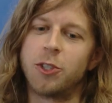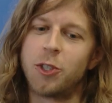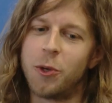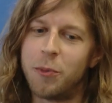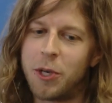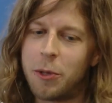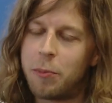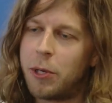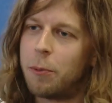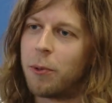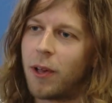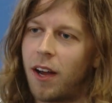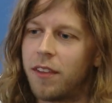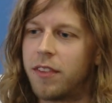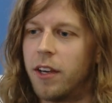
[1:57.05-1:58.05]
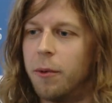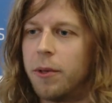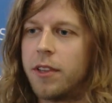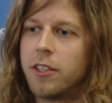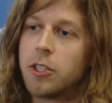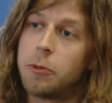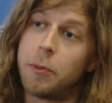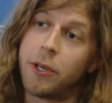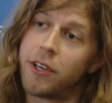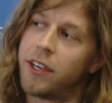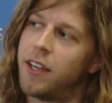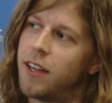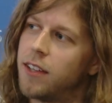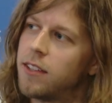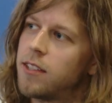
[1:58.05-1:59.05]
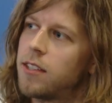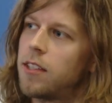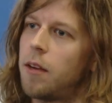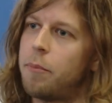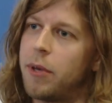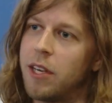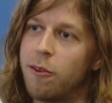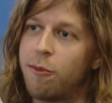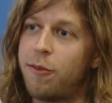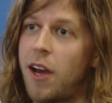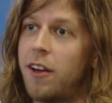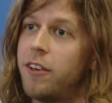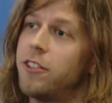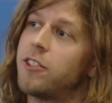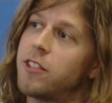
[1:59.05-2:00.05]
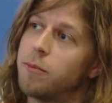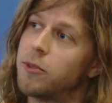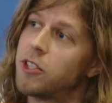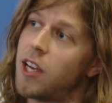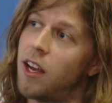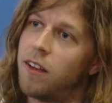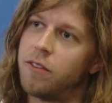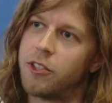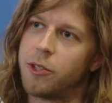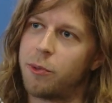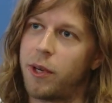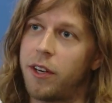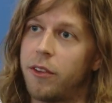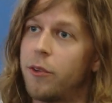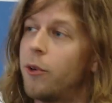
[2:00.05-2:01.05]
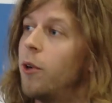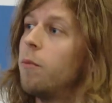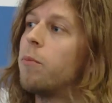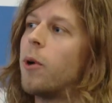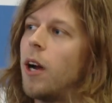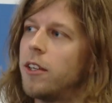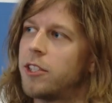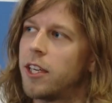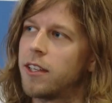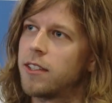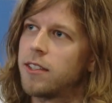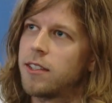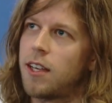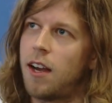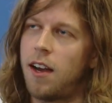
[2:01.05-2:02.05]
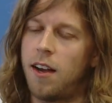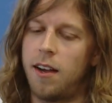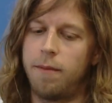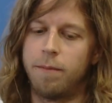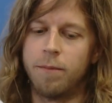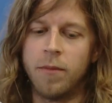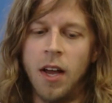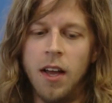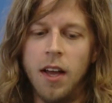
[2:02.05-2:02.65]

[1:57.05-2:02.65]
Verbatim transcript: so many people out there with experience being founders themselves or running their own projects. Um,